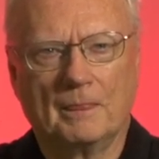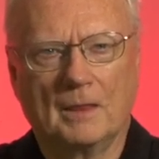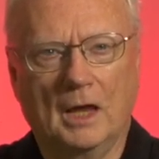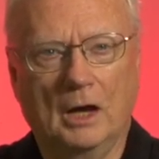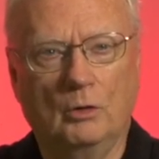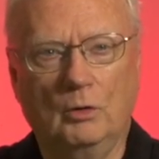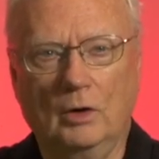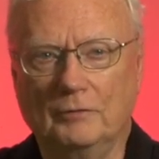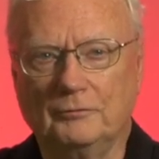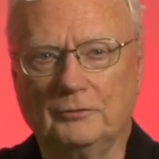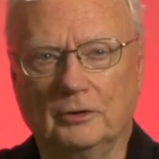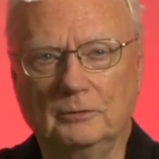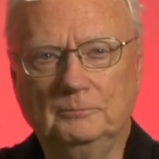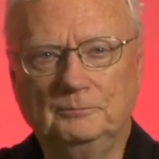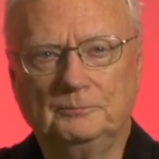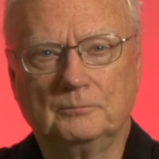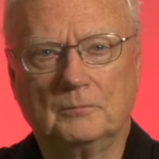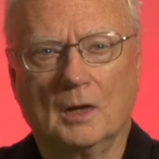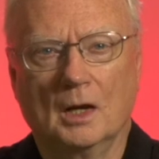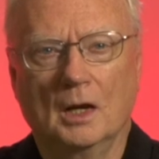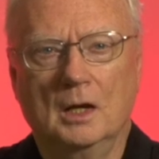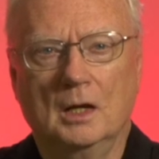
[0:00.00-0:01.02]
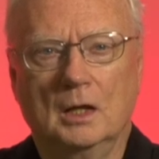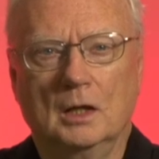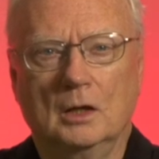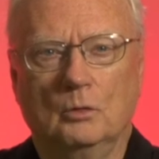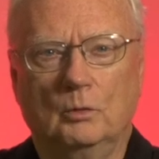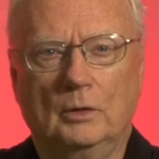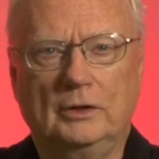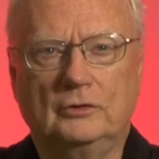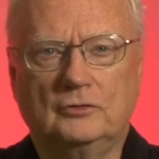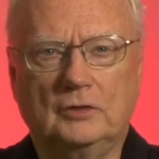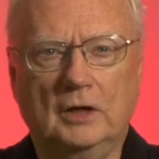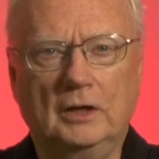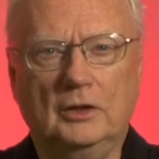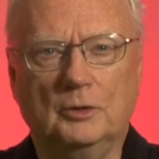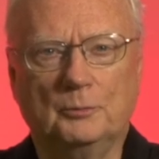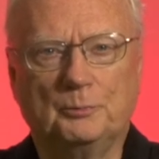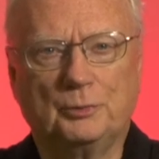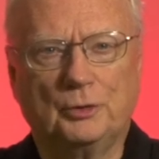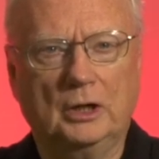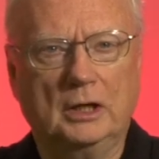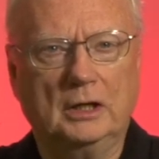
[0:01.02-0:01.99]
However, we see
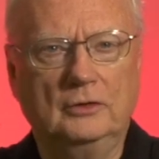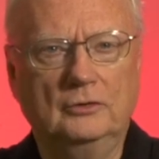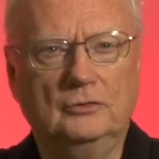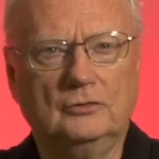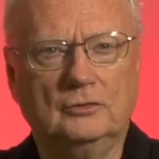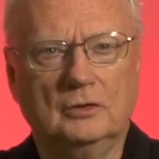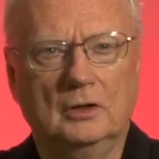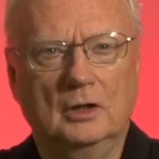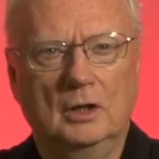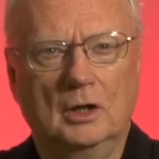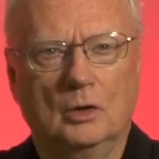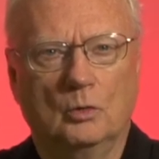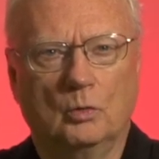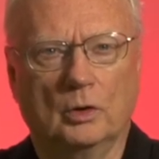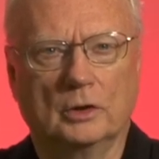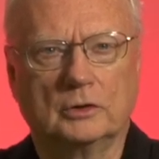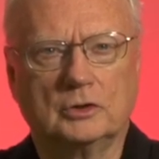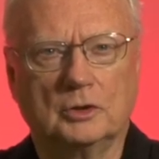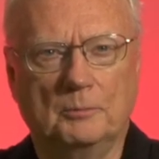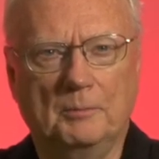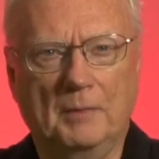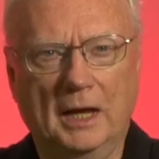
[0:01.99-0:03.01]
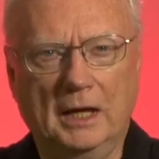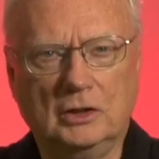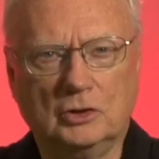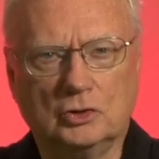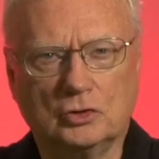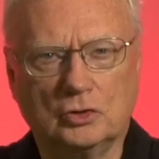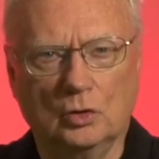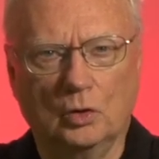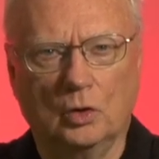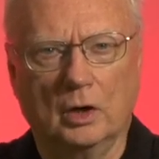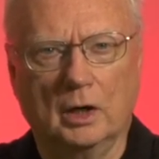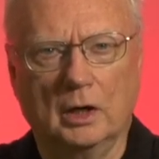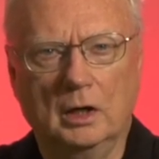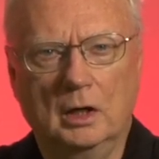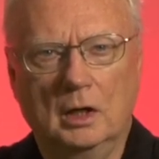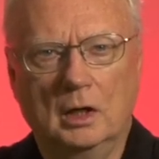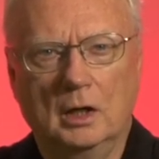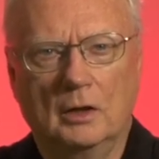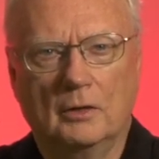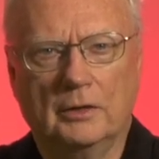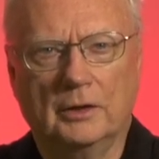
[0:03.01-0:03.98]
the priests were to make sure
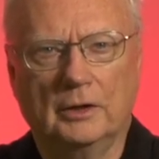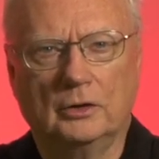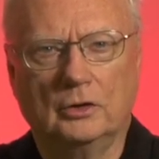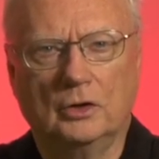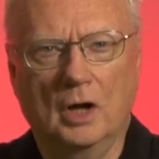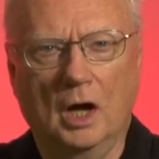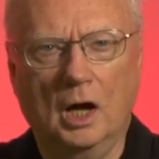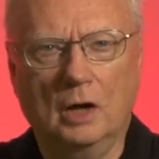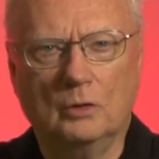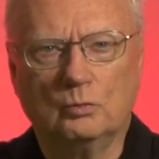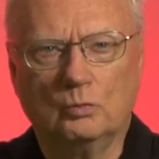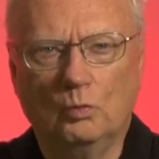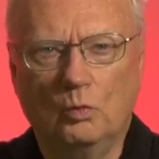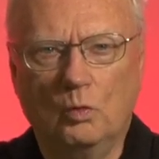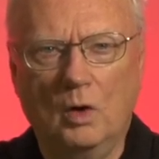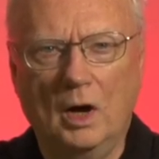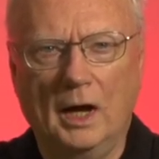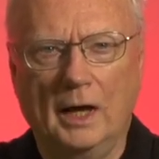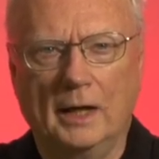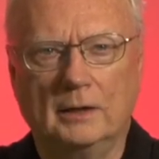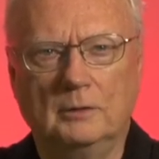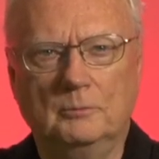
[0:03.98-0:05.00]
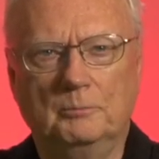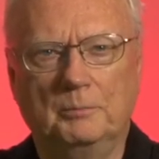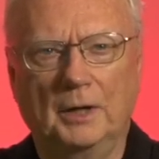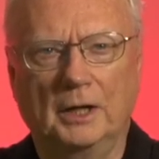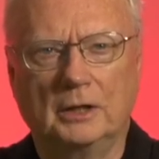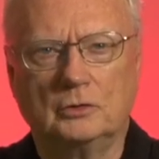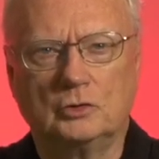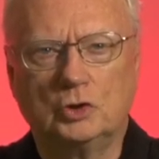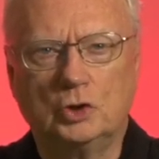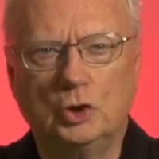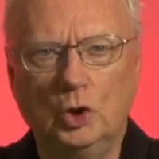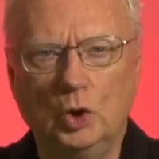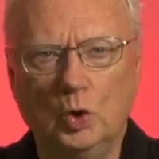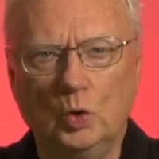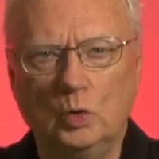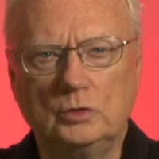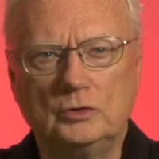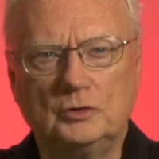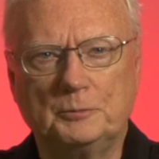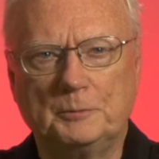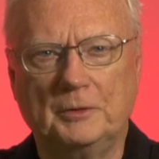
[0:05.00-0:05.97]
that not one but
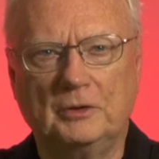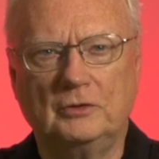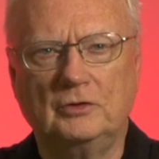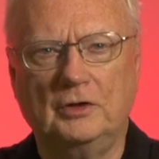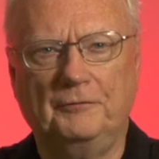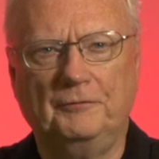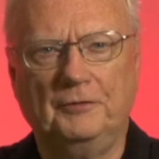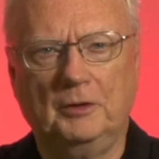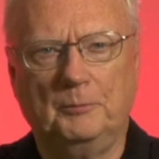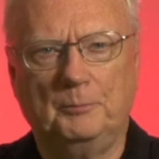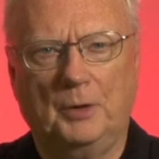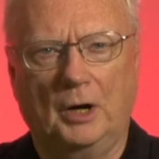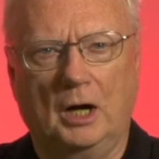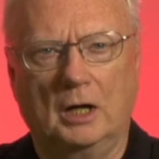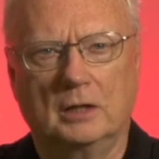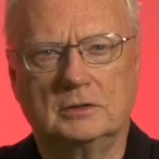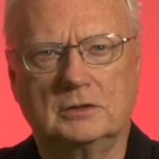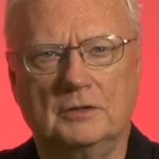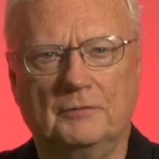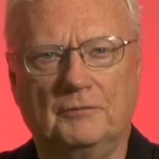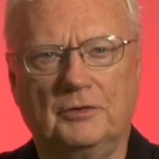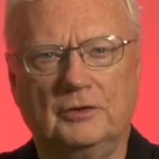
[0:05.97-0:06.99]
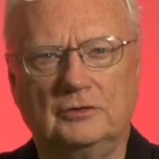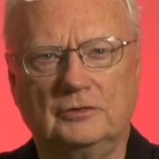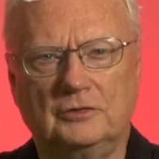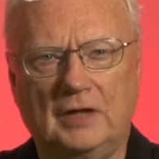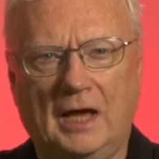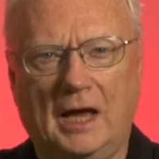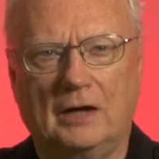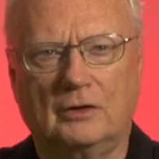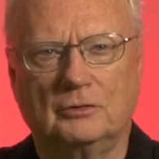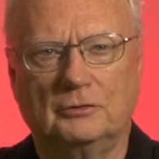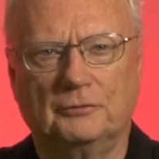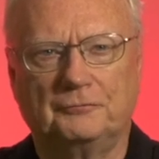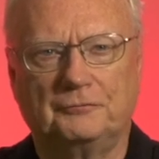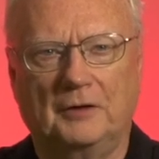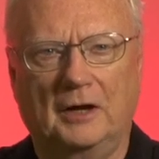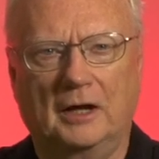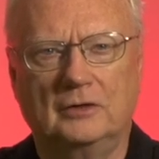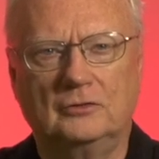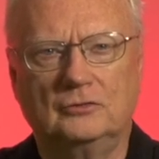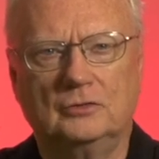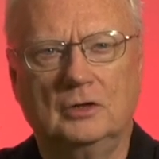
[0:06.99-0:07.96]
two specific parts of the
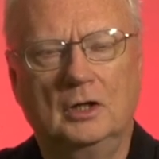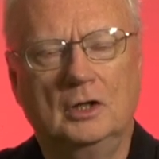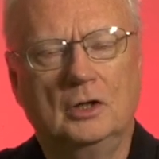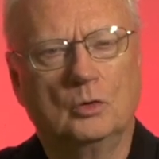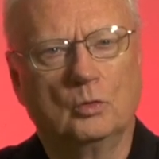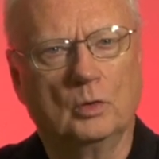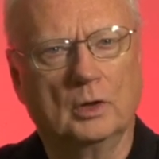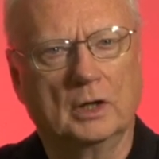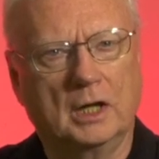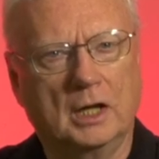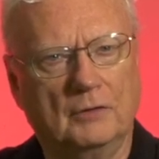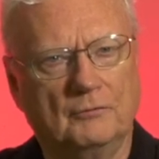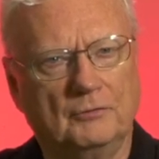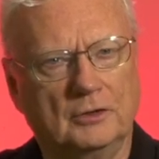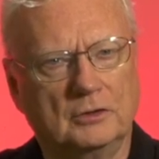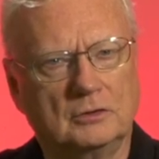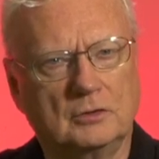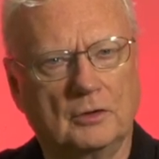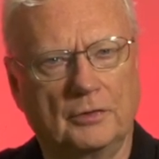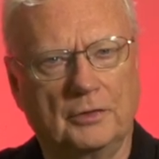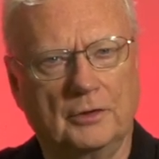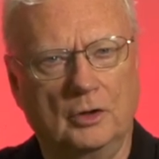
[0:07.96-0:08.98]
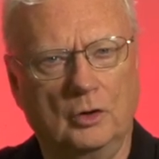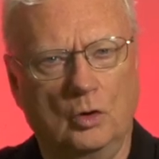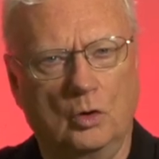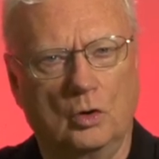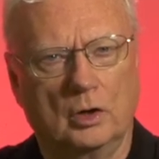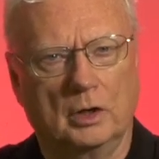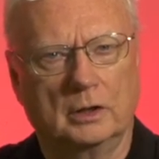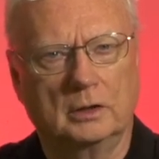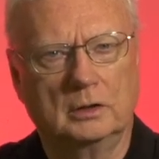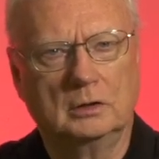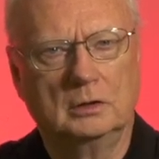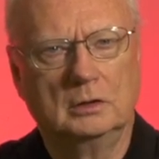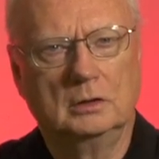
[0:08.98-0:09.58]
sacrifice were given to the Lord.